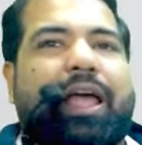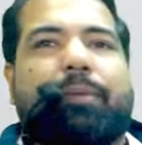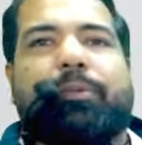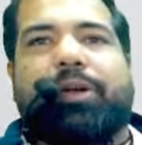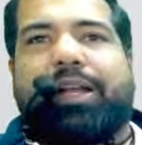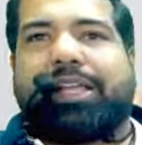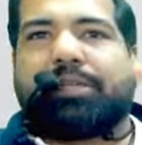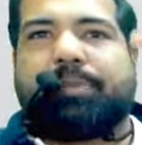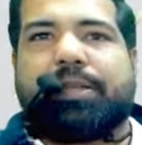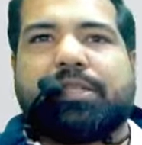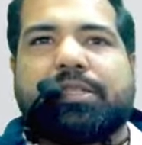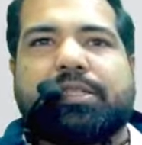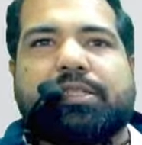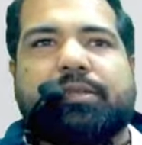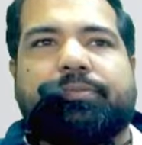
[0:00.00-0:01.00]
capital
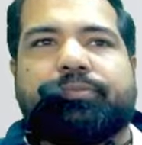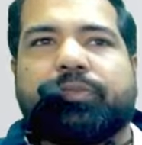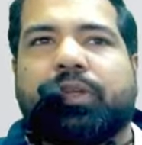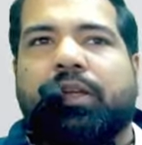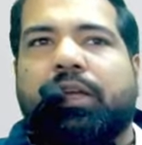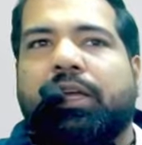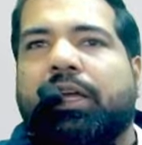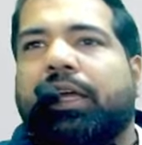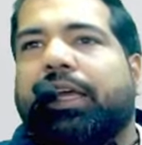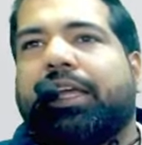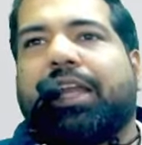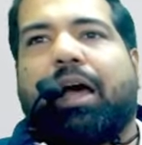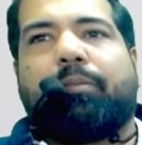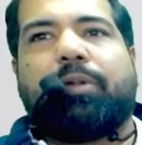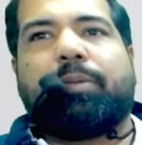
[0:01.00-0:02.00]
expense,
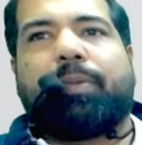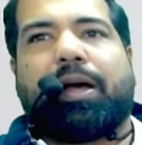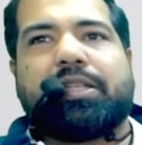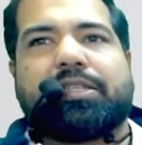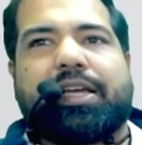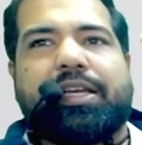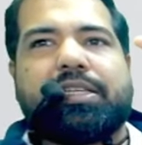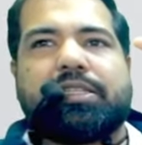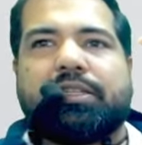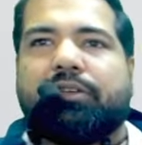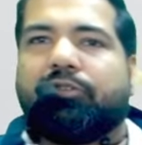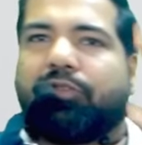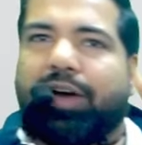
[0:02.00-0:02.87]
in how many parts, guys?